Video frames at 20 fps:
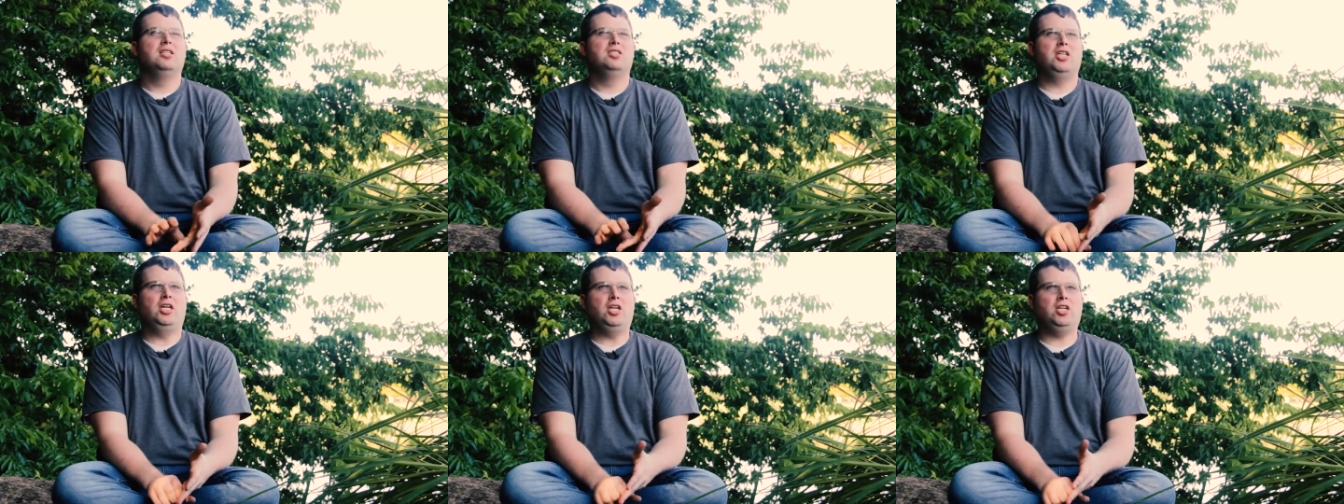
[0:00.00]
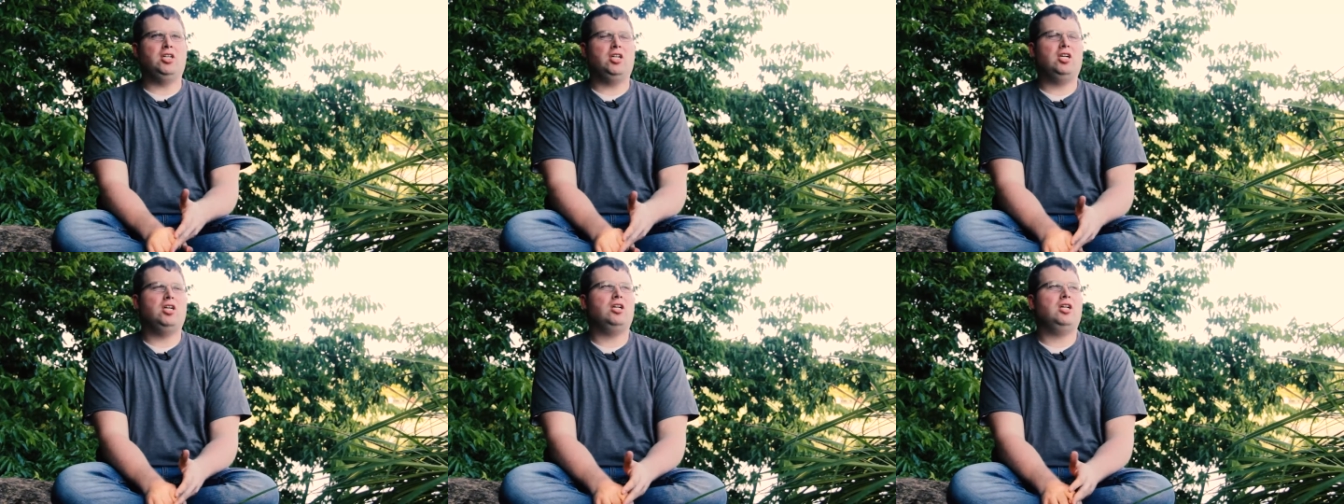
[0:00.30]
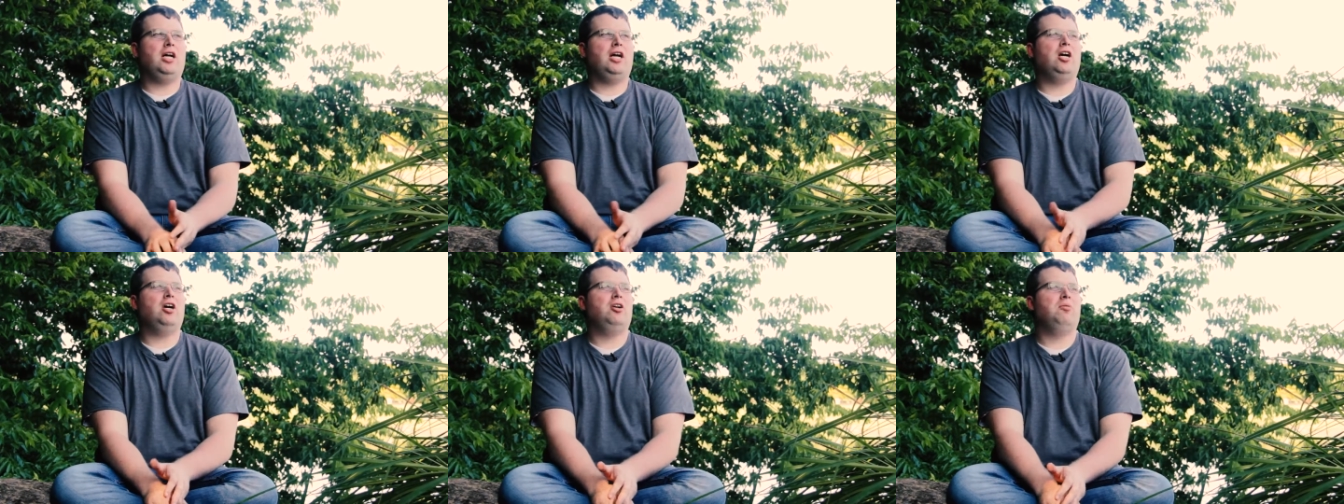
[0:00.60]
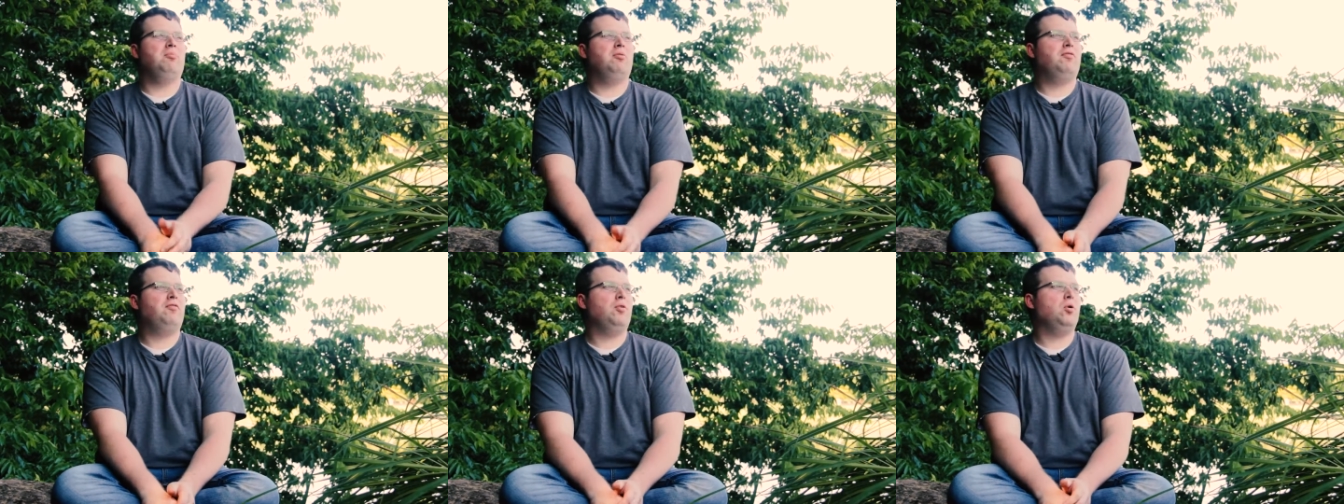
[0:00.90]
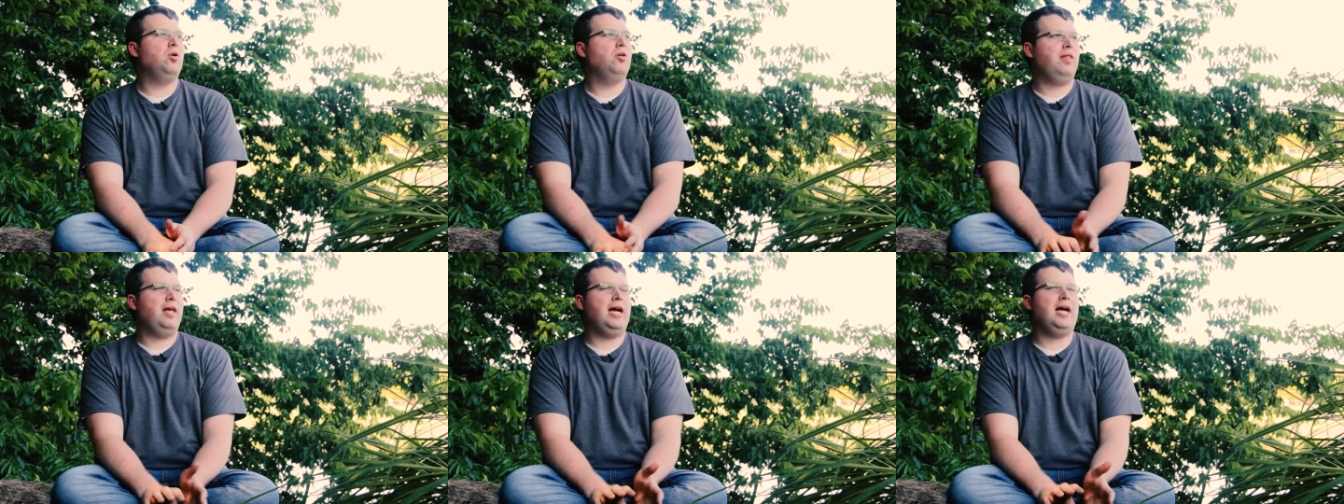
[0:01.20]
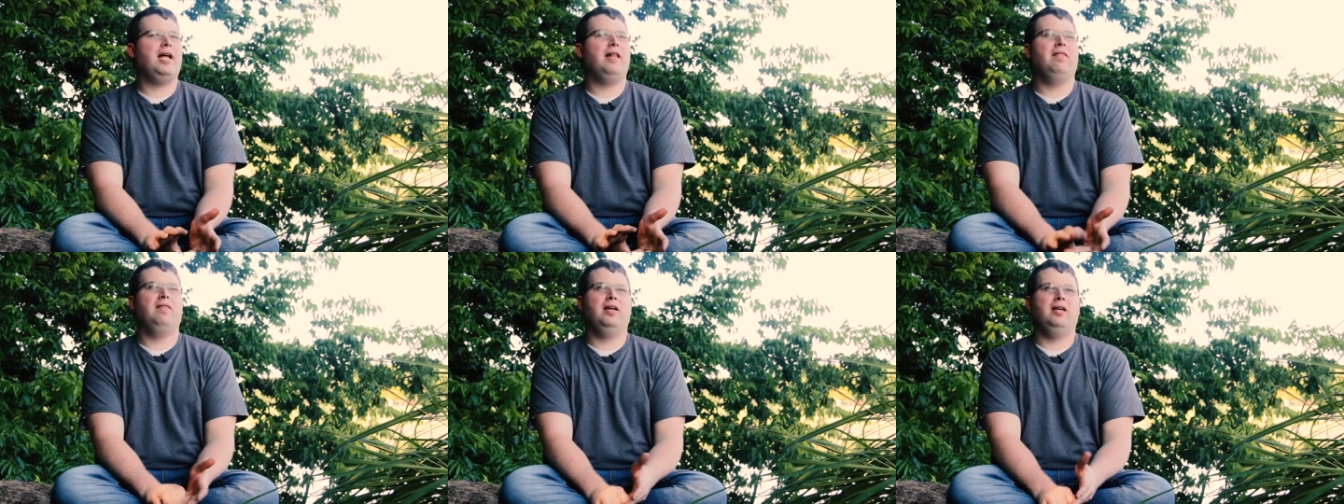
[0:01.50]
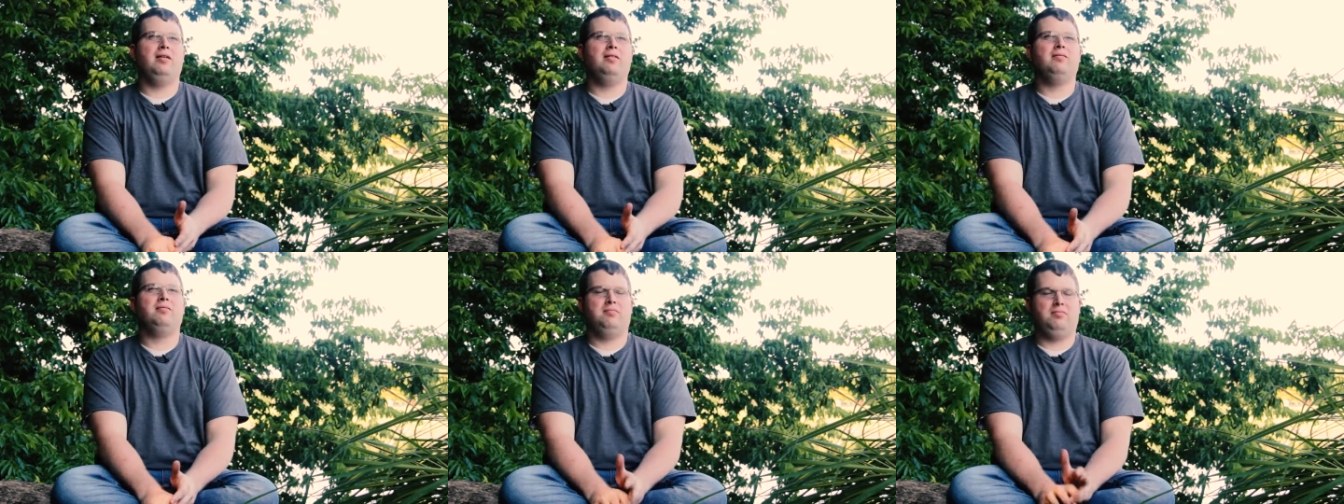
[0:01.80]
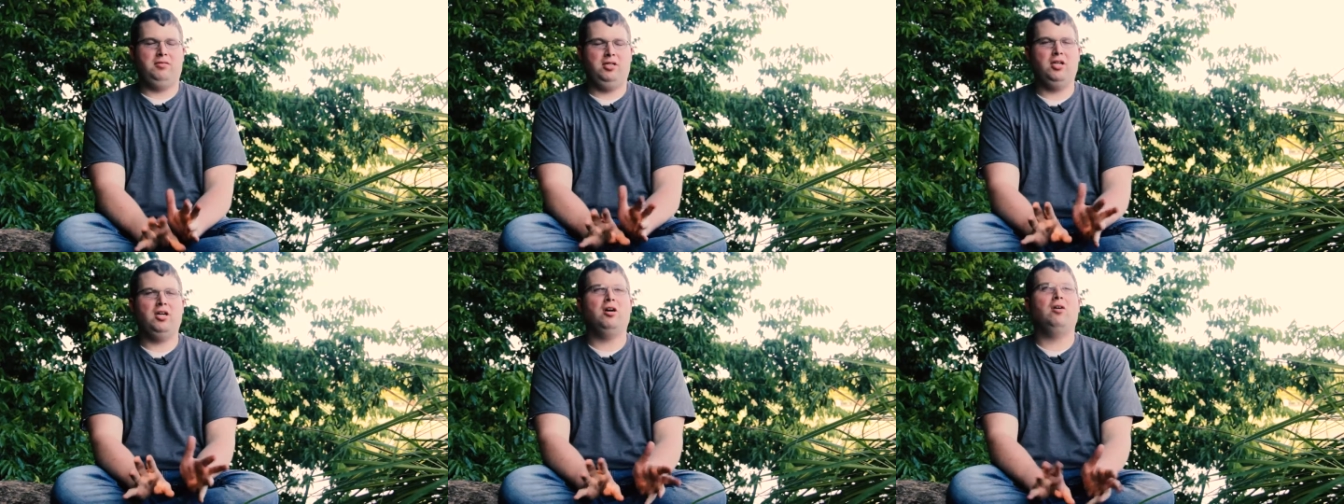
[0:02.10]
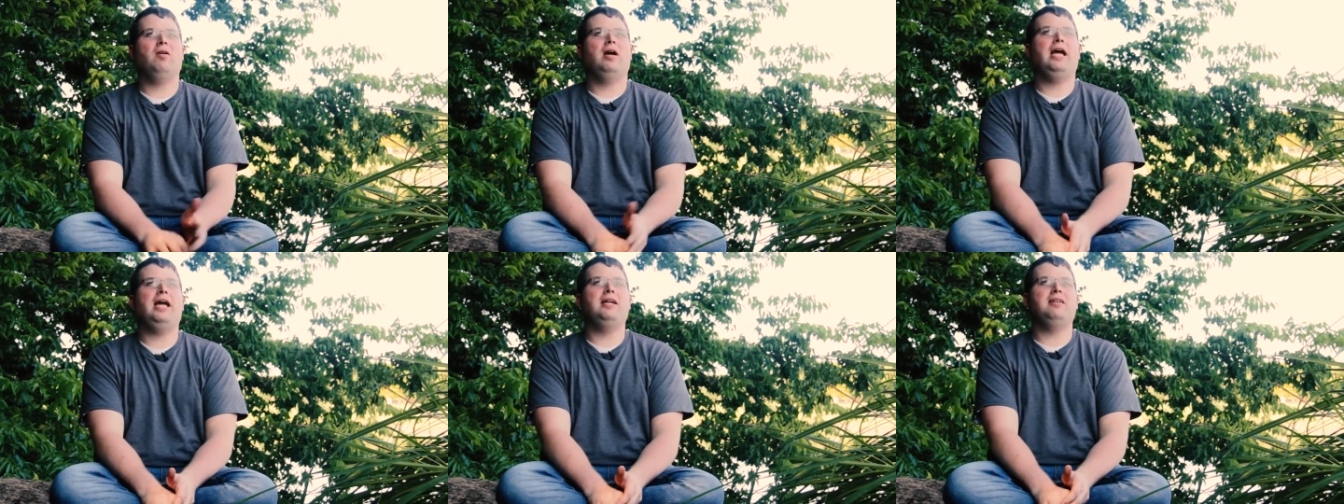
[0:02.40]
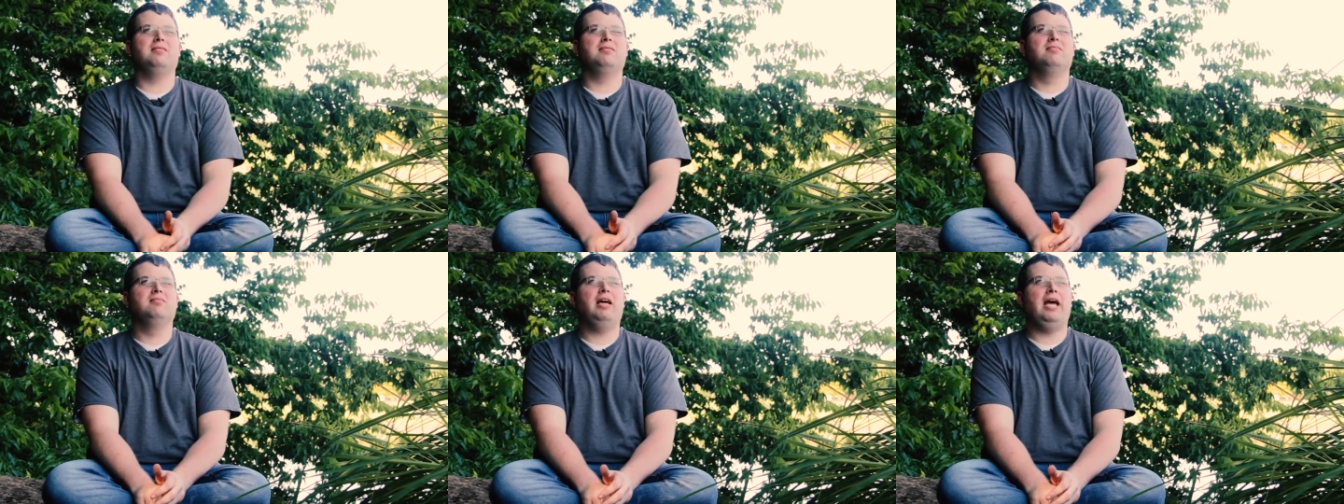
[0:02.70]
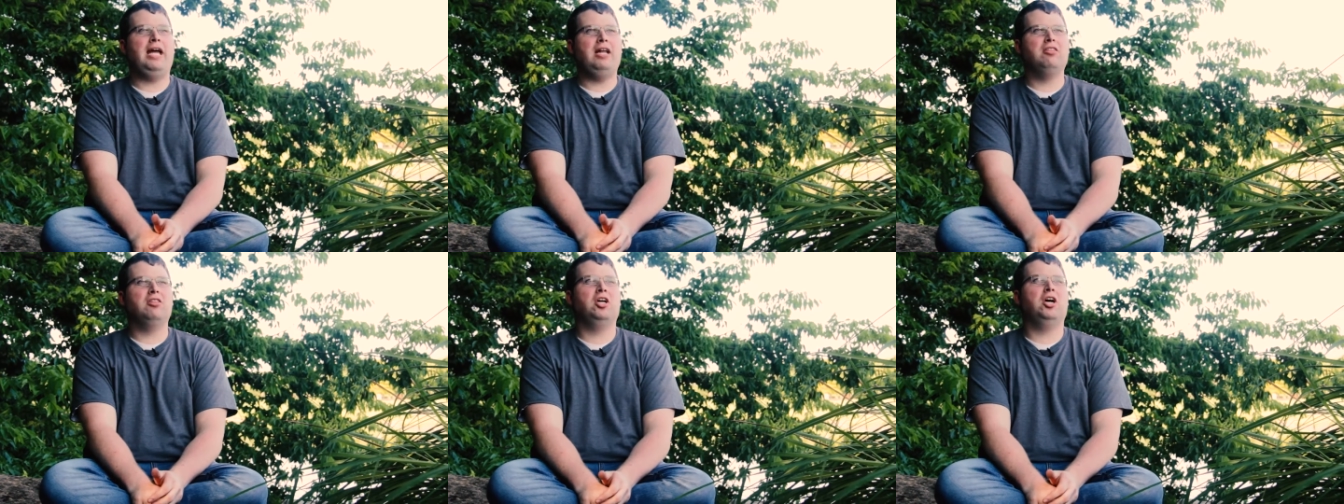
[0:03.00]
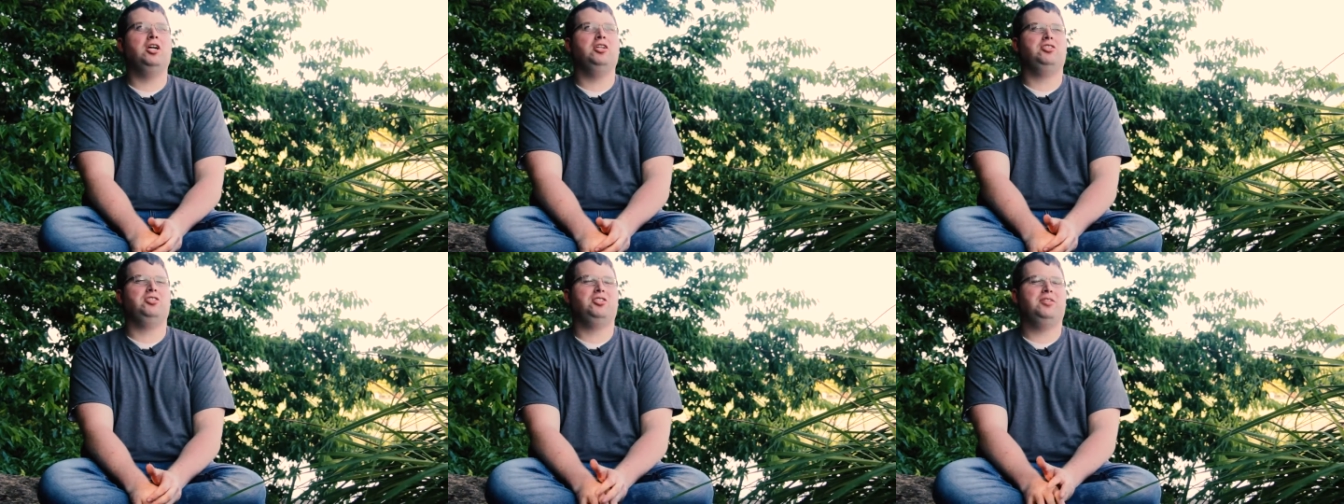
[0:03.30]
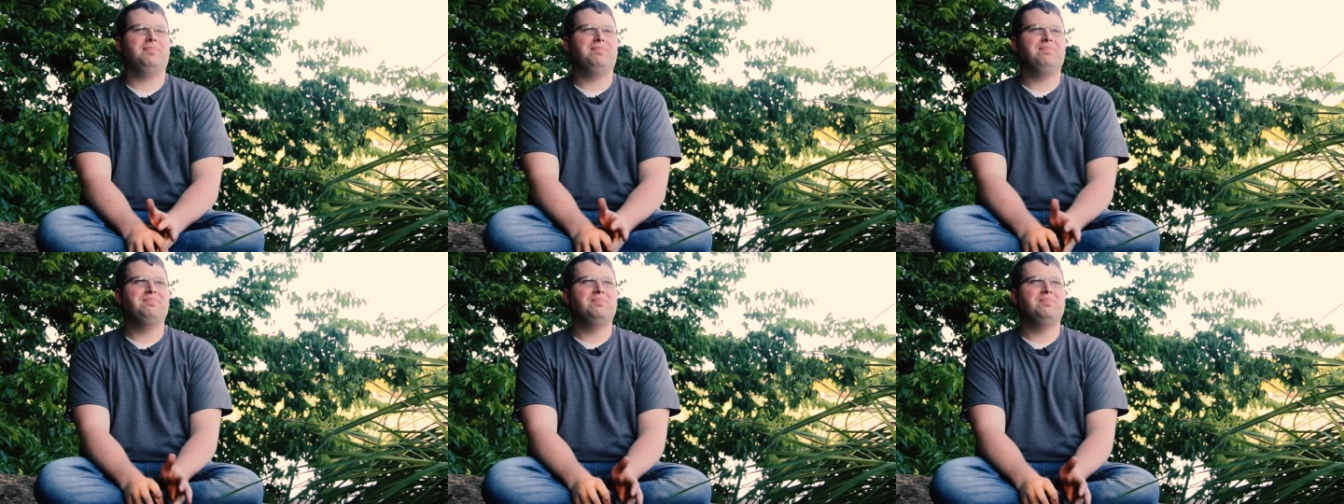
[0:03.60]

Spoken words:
did a little errand before that, and then, you know, ate lunch.